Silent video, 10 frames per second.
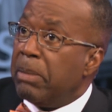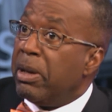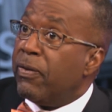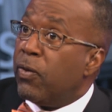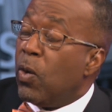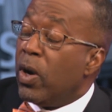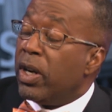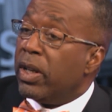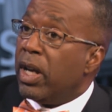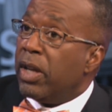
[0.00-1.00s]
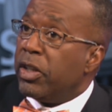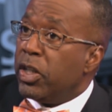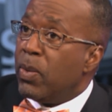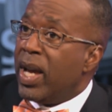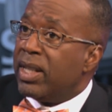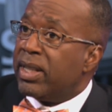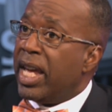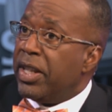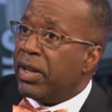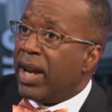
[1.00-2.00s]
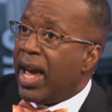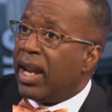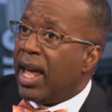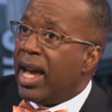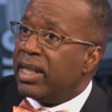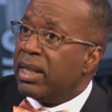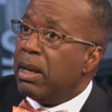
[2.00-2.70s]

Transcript: before uh, the U.S. and their allies